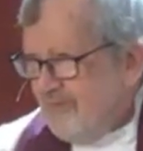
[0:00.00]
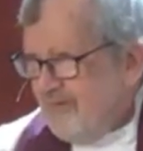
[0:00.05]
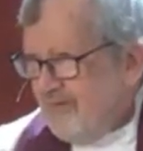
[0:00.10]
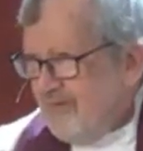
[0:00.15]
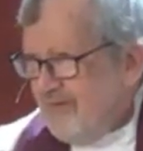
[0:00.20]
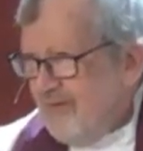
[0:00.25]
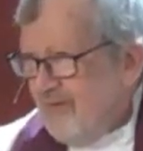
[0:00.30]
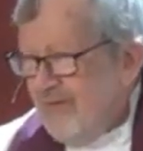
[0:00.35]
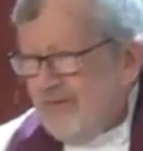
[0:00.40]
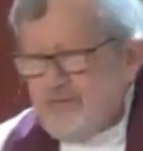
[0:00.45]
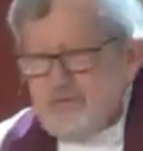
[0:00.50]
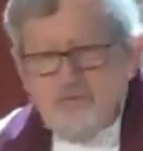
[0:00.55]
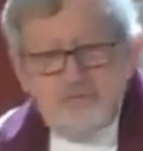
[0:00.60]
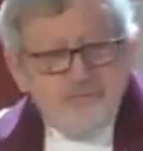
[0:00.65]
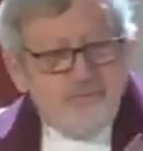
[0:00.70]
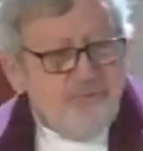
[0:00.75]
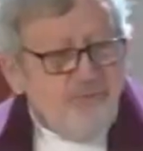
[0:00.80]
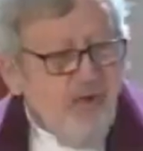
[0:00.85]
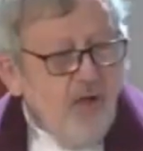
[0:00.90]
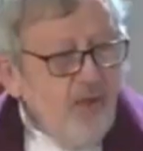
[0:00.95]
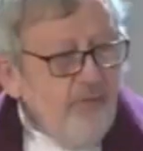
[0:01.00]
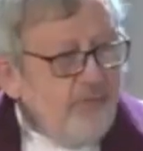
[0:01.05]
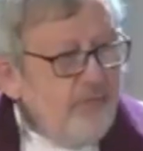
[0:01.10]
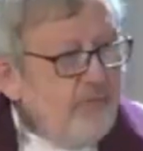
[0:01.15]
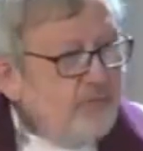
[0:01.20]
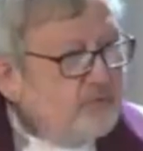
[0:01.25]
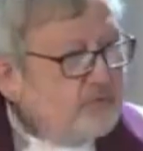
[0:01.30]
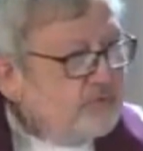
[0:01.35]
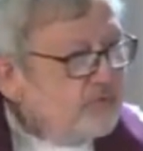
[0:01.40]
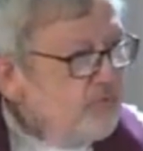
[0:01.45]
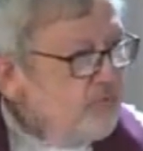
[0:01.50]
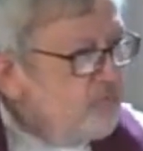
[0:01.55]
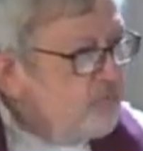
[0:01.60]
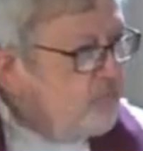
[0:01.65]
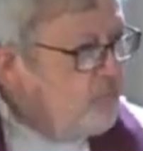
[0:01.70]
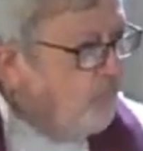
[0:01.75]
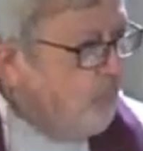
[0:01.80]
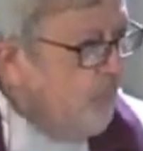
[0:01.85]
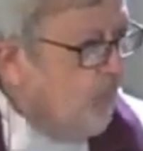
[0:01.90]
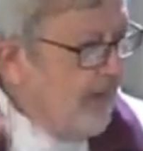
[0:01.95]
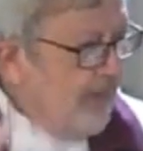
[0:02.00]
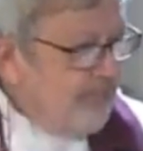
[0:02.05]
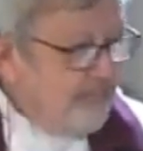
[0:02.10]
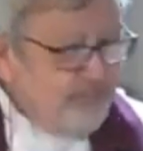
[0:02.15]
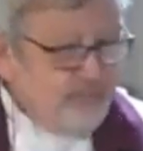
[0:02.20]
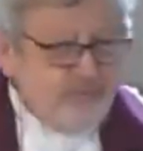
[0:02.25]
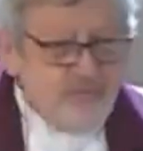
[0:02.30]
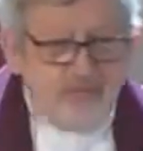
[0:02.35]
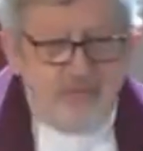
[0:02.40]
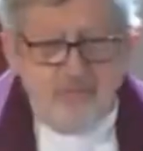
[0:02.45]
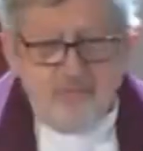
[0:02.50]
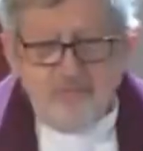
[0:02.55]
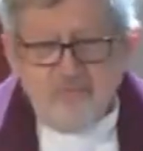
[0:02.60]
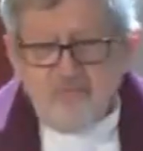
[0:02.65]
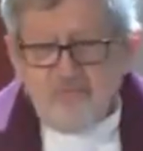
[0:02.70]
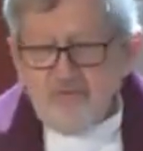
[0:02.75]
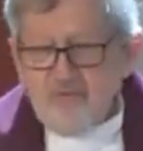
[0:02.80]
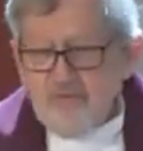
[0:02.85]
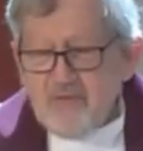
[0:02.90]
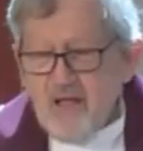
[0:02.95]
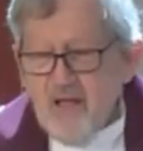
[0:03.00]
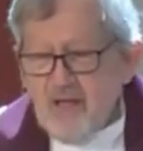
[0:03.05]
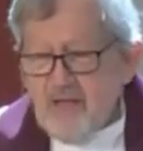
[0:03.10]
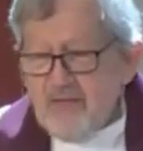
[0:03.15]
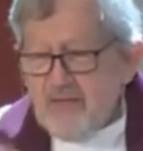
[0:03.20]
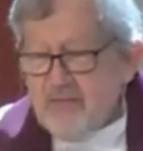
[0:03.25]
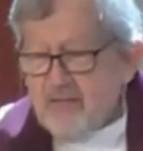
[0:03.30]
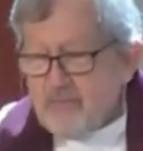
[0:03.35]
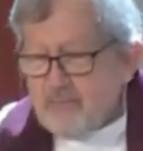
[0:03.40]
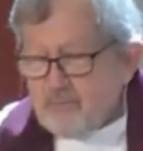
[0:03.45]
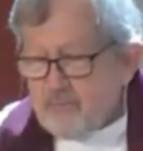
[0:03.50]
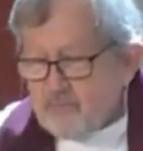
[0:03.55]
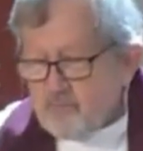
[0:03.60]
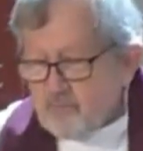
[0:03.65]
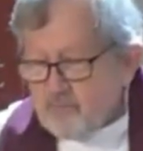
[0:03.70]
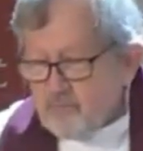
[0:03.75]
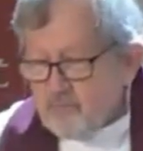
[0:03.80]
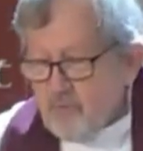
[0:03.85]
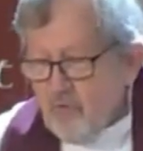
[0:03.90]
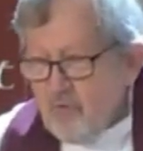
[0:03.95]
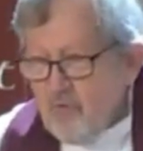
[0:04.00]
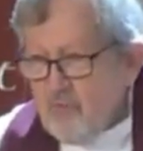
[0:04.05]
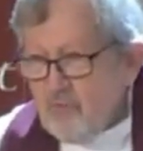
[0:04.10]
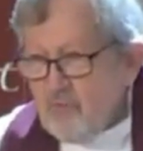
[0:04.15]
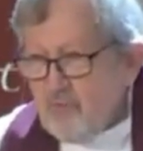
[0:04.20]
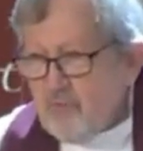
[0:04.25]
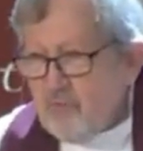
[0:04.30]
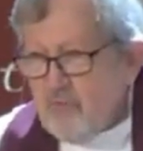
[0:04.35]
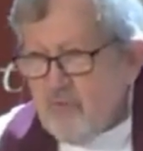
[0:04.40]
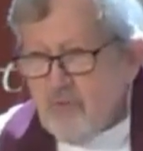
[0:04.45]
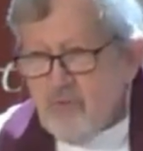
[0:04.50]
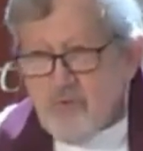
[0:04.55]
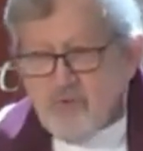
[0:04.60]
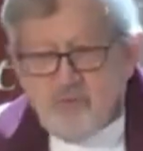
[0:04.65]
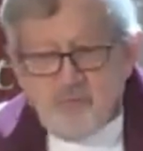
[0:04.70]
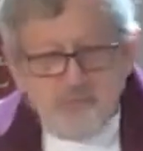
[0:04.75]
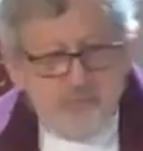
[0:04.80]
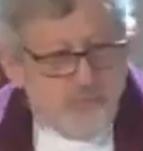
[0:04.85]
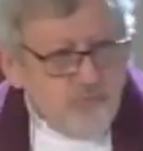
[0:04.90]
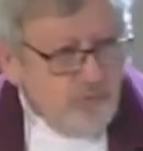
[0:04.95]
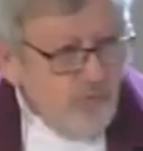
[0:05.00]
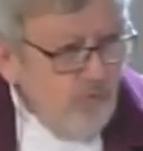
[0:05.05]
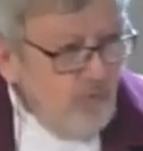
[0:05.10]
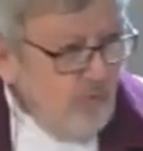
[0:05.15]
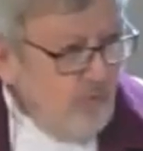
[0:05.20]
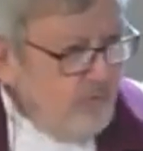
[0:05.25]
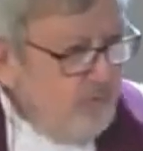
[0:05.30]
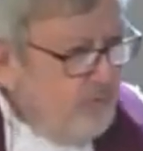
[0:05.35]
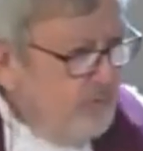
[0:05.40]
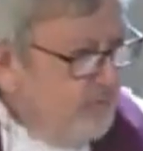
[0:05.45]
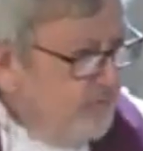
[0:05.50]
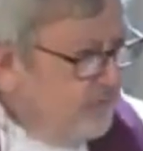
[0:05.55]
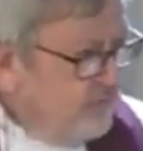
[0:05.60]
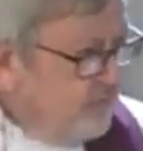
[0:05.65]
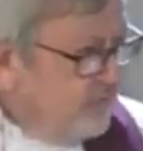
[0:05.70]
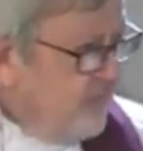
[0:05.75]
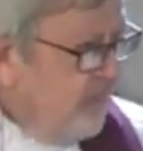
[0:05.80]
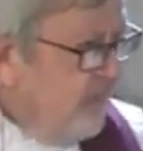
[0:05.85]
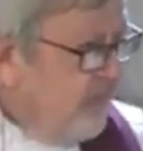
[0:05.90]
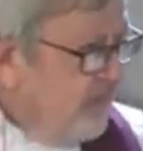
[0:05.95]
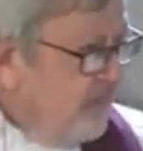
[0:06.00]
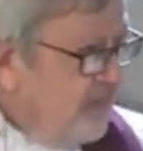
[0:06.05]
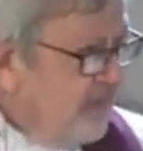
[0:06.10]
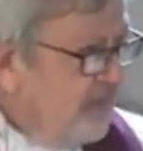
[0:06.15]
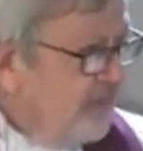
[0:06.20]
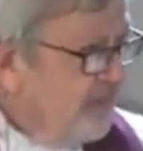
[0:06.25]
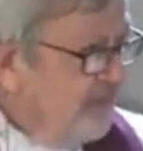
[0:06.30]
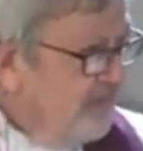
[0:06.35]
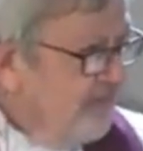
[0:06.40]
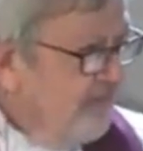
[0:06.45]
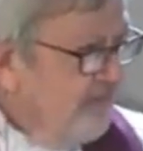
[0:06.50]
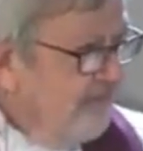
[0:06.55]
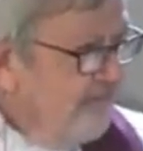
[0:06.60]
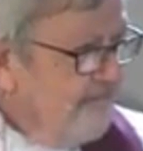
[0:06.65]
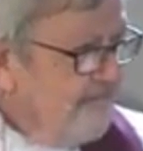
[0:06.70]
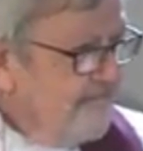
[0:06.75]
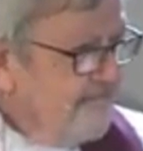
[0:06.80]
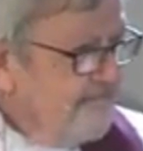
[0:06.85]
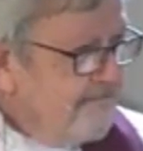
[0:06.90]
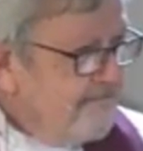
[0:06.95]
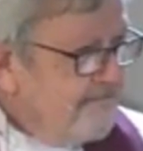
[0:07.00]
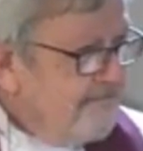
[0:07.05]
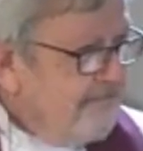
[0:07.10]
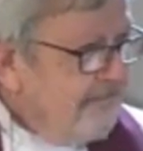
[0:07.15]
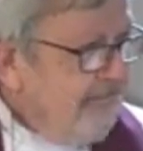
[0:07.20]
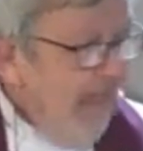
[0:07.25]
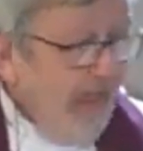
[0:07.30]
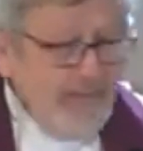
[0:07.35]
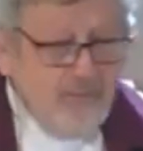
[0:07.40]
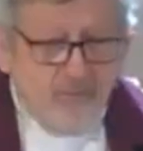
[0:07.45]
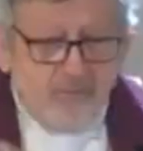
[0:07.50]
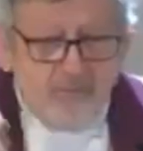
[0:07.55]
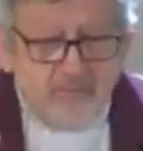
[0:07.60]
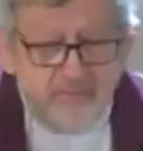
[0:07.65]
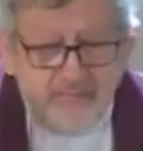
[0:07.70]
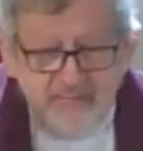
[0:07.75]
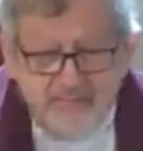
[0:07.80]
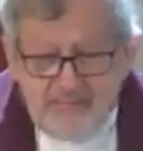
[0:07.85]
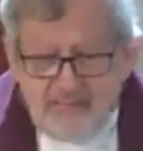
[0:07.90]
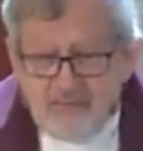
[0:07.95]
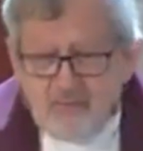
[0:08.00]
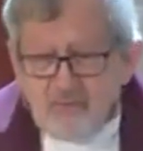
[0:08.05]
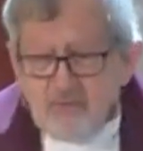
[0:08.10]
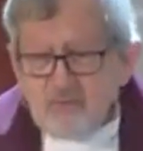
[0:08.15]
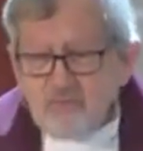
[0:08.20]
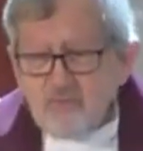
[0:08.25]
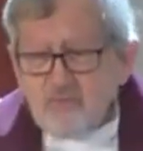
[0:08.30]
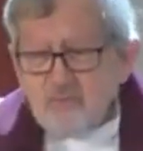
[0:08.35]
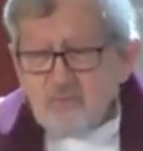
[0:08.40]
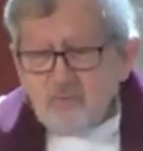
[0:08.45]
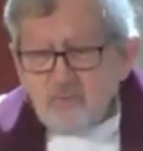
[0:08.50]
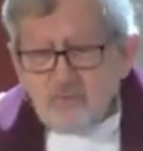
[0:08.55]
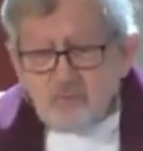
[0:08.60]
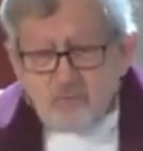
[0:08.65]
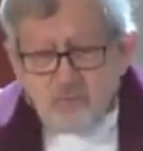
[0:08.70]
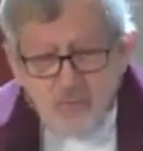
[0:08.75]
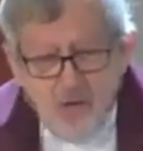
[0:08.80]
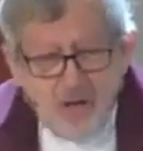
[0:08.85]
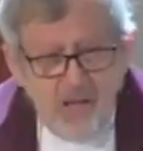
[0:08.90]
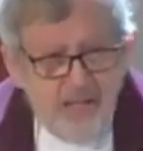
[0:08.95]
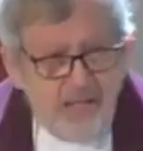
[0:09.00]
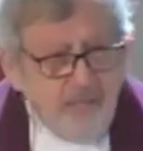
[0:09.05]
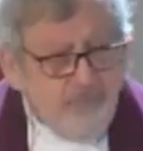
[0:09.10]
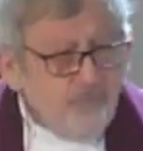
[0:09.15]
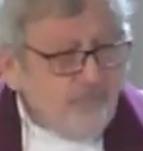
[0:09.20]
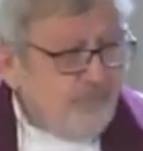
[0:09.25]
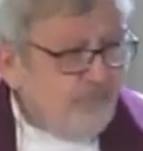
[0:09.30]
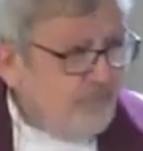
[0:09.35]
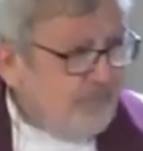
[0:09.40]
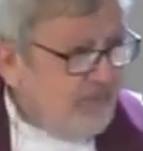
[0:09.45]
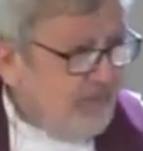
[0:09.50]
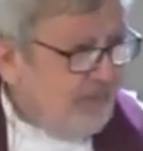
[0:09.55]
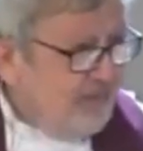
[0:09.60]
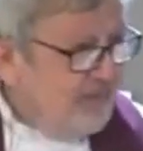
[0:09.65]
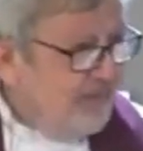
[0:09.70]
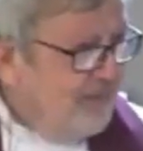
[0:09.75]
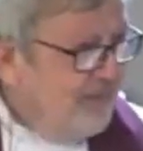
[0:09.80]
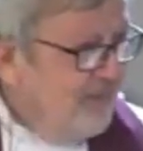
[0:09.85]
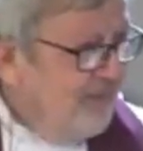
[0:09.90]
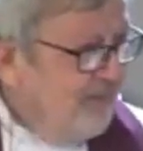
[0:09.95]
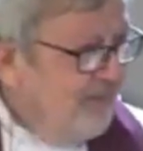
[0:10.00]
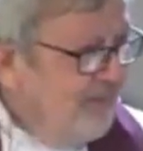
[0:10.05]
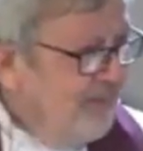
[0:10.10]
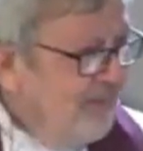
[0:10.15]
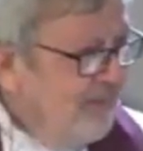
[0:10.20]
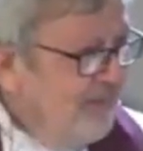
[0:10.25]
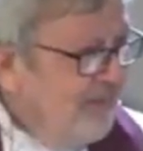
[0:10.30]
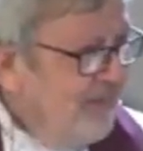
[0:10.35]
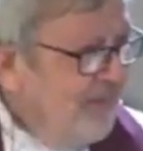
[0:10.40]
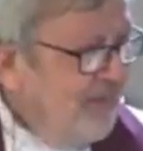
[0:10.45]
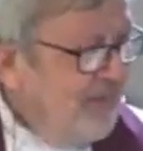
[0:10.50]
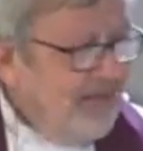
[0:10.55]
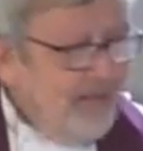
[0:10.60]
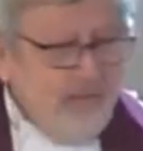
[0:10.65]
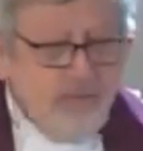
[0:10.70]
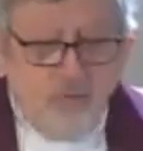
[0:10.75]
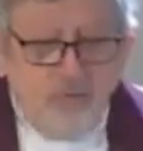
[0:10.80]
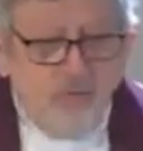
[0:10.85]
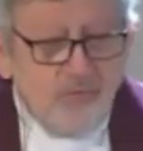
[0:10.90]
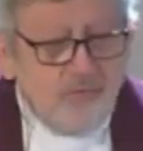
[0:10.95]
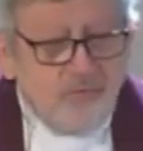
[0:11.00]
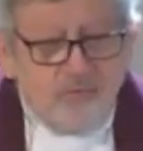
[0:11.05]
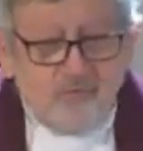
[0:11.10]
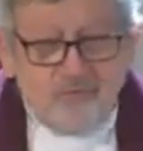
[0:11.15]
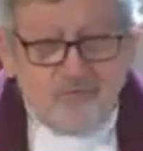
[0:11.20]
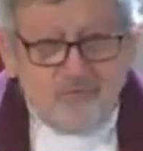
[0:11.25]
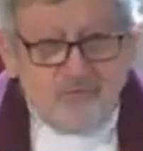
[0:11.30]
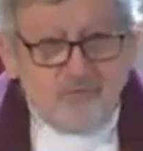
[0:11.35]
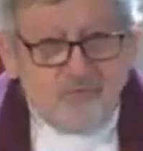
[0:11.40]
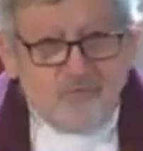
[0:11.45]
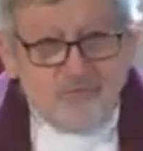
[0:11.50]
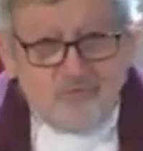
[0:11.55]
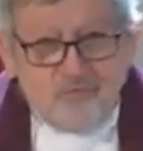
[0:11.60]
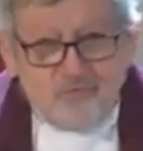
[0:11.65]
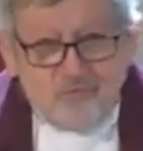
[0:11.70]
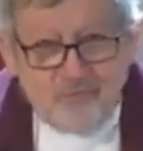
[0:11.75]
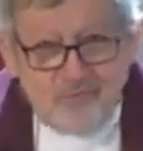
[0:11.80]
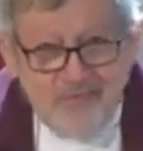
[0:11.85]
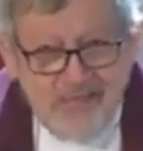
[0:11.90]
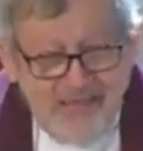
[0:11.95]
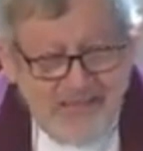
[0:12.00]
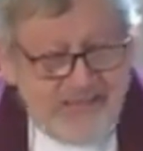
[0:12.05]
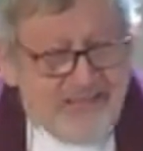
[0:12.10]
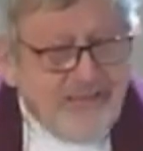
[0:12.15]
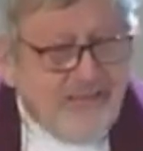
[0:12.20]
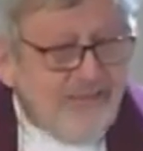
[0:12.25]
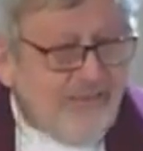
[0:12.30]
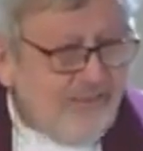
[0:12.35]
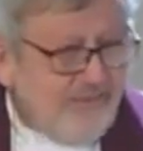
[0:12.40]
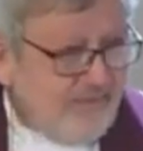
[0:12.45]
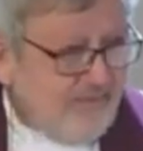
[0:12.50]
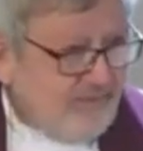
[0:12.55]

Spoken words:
And her father just wept and said, "I am so, so sorry. I could hear you crying for me, and I couldn't do anything."